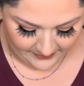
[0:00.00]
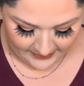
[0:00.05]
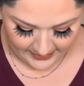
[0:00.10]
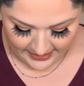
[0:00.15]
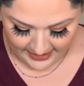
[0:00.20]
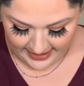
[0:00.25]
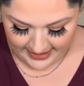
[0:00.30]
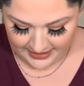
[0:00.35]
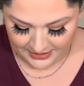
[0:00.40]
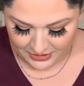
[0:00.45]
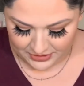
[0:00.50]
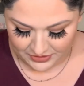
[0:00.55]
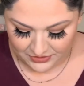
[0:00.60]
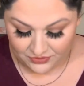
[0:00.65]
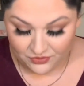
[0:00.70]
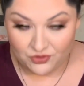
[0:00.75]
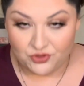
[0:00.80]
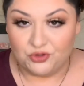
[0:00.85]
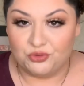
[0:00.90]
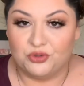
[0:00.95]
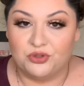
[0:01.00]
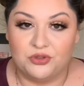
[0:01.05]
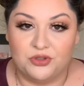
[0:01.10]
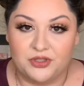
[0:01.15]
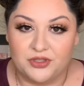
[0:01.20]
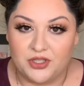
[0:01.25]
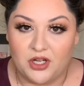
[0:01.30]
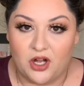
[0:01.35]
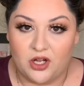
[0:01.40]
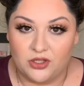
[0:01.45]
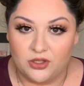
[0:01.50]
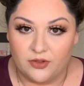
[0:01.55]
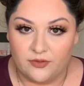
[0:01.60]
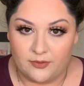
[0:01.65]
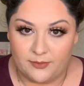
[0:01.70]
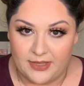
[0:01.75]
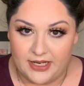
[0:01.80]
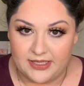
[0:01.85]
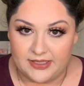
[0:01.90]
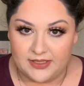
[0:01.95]
I just drooled all over
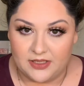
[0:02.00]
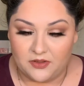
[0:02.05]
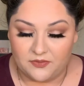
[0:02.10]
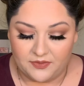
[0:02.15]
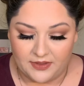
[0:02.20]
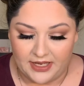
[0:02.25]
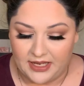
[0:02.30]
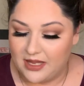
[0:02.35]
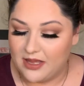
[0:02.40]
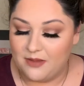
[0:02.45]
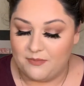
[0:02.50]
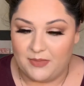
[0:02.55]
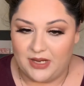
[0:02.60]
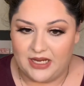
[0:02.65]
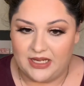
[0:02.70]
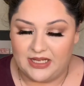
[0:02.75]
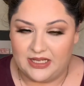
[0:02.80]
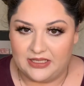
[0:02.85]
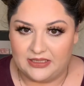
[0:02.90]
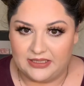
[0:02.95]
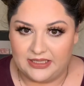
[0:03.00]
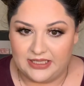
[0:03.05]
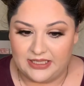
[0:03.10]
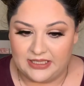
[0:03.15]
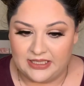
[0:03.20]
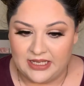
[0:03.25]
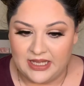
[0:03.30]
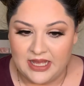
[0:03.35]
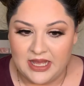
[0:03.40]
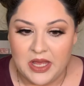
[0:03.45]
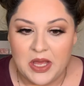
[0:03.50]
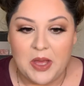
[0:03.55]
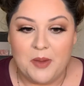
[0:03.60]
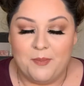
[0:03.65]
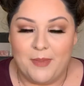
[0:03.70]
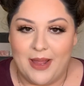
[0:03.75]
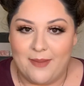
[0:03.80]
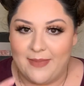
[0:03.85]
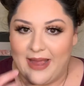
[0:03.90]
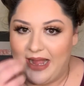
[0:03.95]
myself. Like immediately
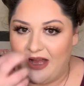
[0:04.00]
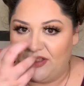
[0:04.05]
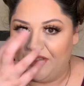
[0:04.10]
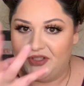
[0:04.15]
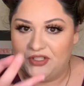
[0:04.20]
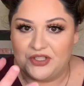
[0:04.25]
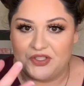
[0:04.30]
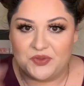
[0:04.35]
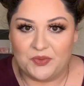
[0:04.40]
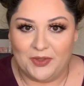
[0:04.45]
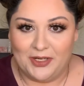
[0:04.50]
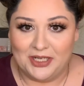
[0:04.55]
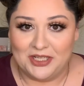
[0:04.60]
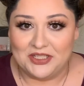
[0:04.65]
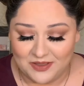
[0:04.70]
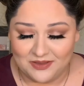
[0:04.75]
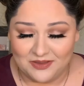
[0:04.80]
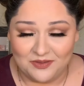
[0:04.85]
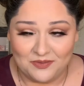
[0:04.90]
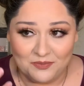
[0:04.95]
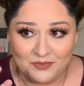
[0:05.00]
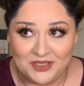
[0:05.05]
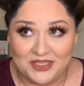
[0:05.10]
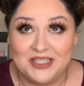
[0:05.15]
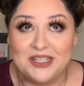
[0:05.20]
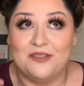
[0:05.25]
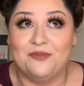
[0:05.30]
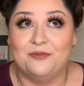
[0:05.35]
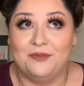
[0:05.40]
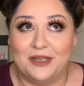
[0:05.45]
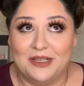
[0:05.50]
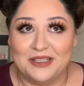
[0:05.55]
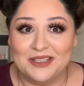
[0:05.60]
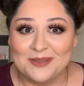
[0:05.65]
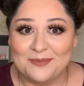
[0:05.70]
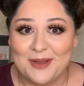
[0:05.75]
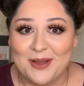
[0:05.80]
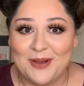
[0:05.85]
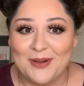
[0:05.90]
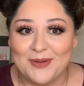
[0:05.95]
my mouth just went into
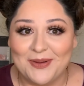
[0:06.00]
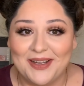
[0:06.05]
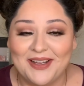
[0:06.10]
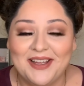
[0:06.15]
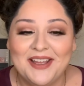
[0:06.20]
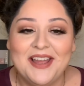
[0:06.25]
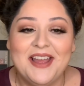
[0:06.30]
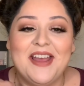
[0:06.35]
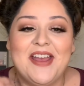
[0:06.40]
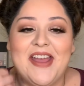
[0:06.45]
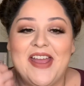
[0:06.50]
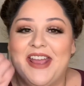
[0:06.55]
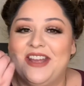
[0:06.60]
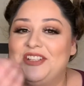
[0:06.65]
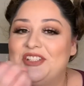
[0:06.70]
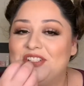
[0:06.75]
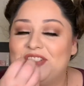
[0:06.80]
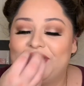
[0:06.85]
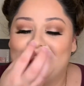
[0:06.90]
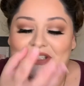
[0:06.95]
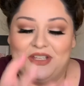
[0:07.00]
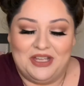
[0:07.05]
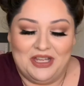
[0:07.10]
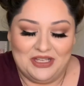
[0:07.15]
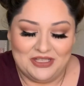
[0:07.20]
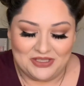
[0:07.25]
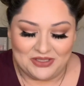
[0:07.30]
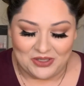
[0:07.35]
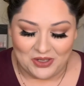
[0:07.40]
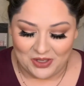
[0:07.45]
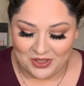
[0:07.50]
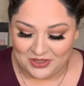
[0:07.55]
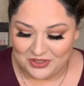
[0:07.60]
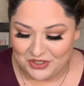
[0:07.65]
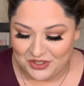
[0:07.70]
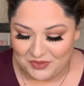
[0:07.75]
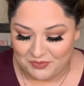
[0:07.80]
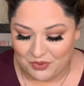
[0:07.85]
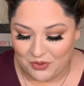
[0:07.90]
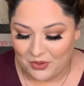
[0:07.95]
defense mode and it started
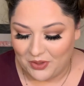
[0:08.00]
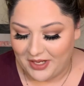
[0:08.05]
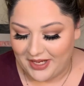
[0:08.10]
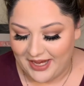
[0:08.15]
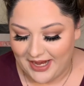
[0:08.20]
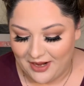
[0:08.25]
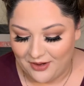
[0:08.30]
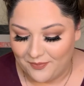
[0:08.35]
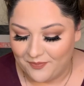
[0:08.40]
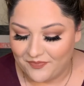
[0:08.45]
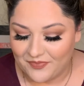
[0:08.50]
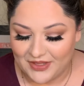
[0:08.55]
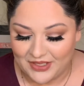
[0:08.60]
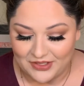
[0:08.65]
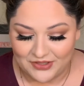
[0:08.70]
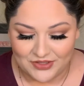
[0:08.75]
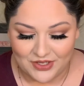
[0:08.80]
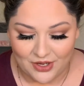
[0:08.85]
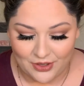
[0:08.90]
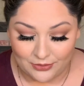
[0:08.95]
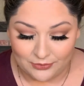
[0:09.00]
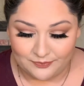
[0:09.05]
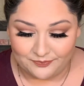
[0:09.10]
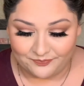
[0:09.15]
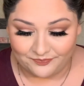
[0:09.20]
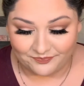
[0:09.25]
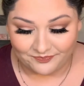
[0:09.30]
just pouring out. So